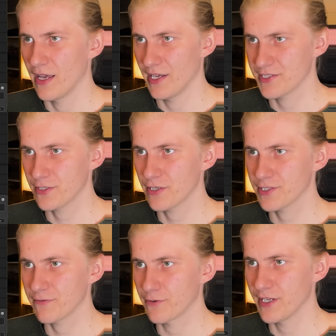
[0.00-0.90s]
I
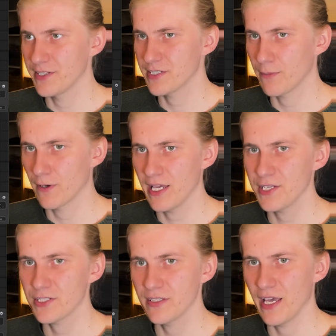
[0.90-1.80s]
searched for
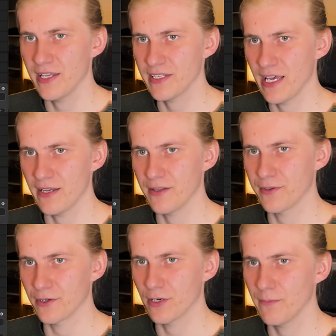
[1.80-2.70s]
interpolation and added
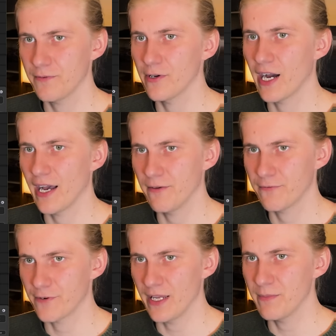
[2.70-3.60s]
the ComfyUI
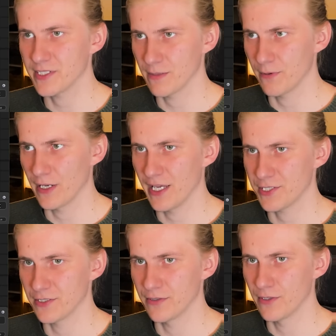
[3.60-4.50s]
frame
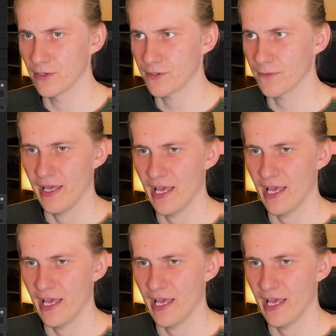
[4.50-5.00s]
interpolation node.